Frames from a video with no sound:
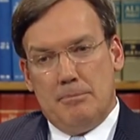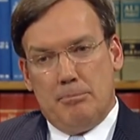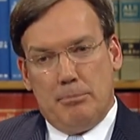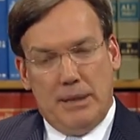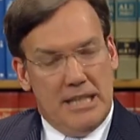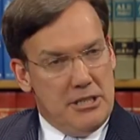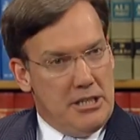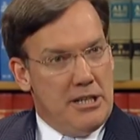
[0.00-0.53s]

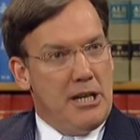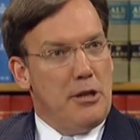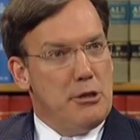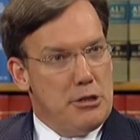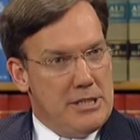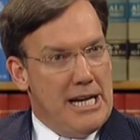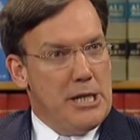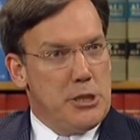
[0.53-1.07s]
place another
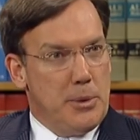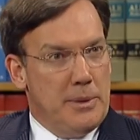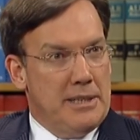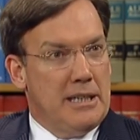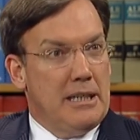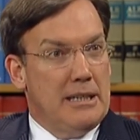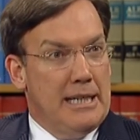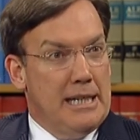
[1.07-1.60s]
statue in
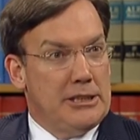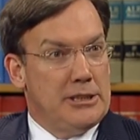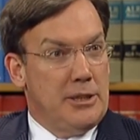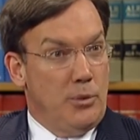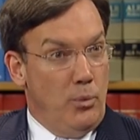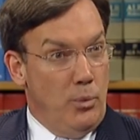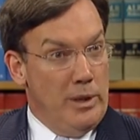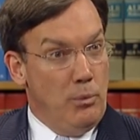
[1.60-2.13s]
the
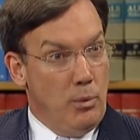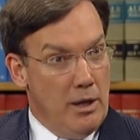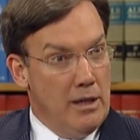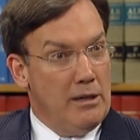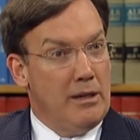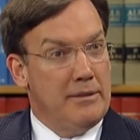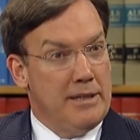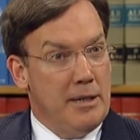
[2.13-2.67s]
collection, we
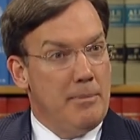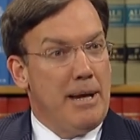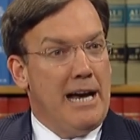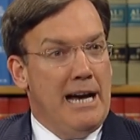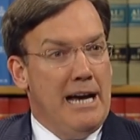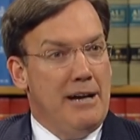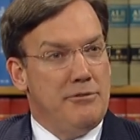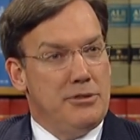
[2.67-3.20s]
work on their
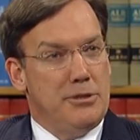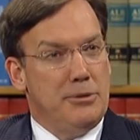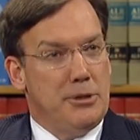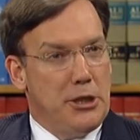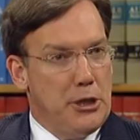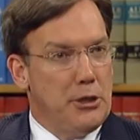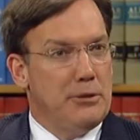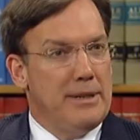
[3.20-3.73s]
behalf to
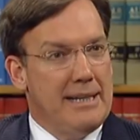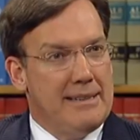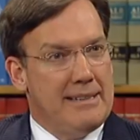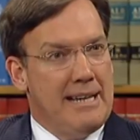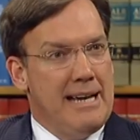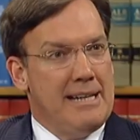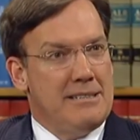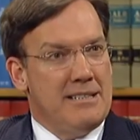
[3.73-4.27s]
curate
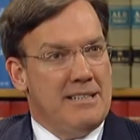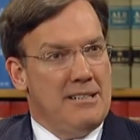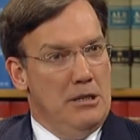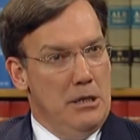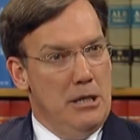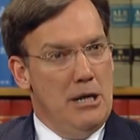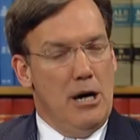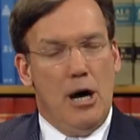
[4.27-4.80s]
that and
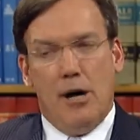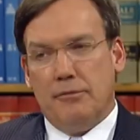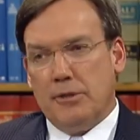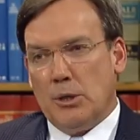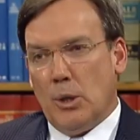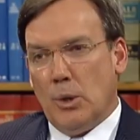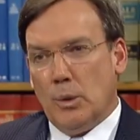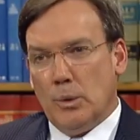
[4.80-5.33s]

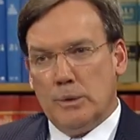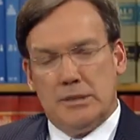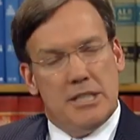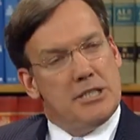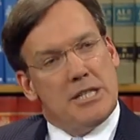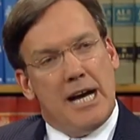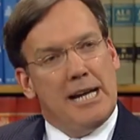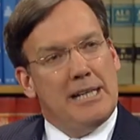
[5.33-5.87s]
often hold
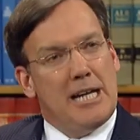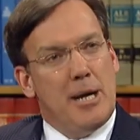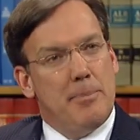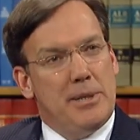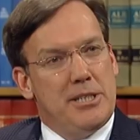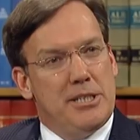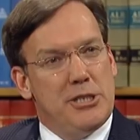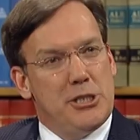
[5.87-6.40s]
design
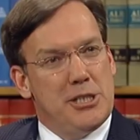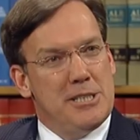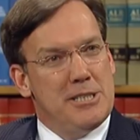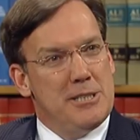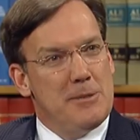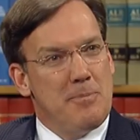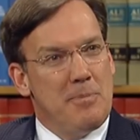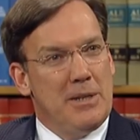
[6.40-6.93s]

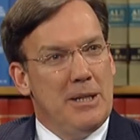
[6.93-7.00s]
competitions.